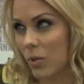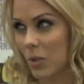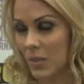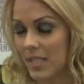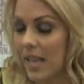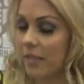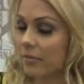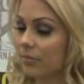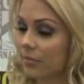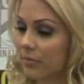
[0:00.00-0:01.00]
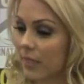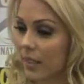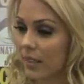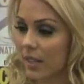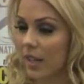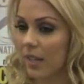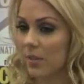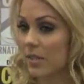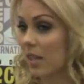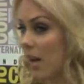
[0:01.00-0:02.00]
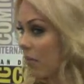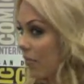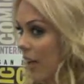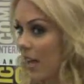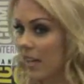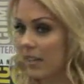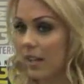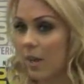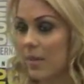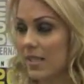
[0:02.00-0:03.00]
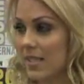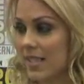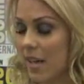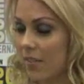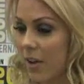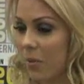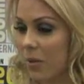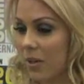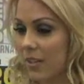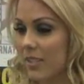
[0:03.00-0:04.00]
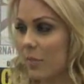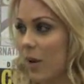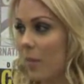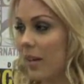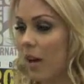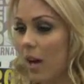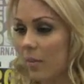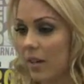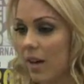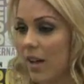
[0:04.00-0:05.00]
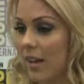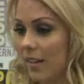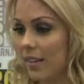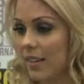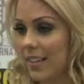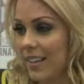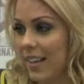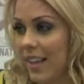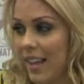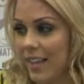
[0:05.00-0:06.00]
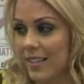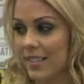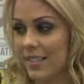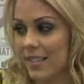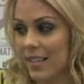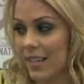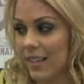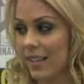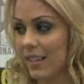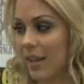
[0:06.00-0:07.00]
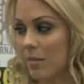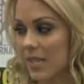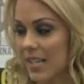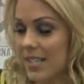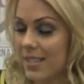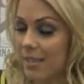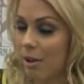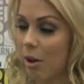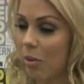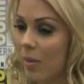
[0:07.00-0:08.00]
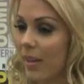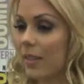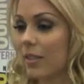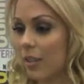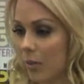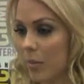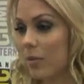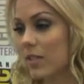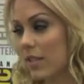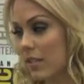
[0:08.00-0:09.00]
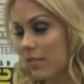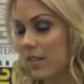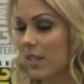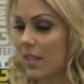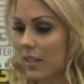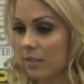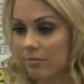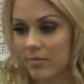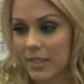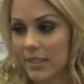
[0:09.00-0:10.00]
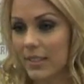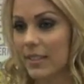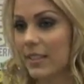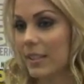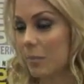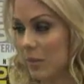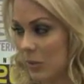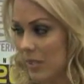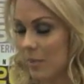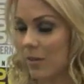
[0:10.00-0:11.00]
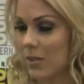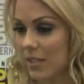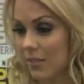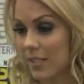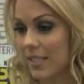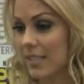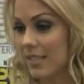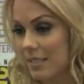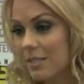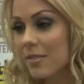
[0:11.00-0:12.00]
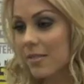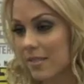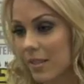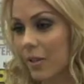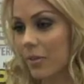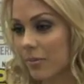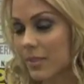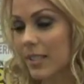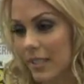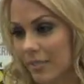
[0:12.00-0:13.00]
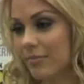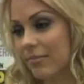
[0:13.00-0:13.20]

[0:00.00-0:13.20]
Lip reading: 2 and 10. It was a lot of fun. It got me into the sci-fi world. It brought me to Comic-Con, and I'm sad to see it go. But we moved on to V, and I'm doing some other stuff since. So it's good.